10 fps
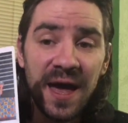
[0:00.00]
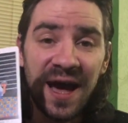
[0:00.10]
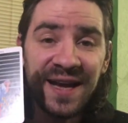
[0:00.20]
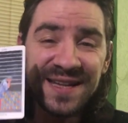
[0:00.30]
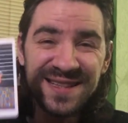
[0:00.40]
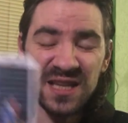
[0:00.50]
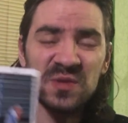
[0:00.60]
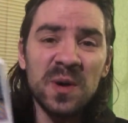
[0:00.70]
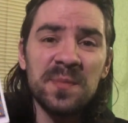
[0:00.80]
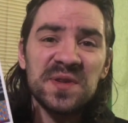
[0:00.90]
And it
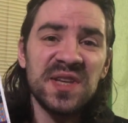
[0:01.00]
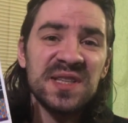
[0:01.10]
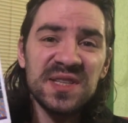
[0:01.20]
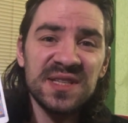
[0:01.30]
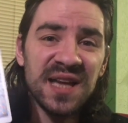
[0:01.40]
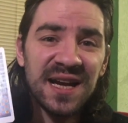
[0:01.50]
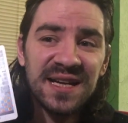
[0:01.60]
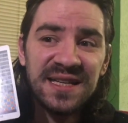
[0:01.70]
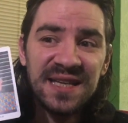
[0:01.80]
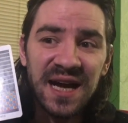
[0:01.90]
does represent
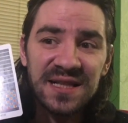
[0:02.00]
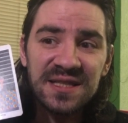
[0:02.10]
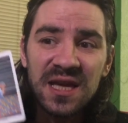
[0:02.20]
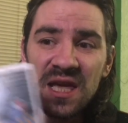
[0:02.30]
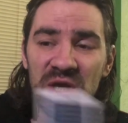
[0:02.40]
exactly that.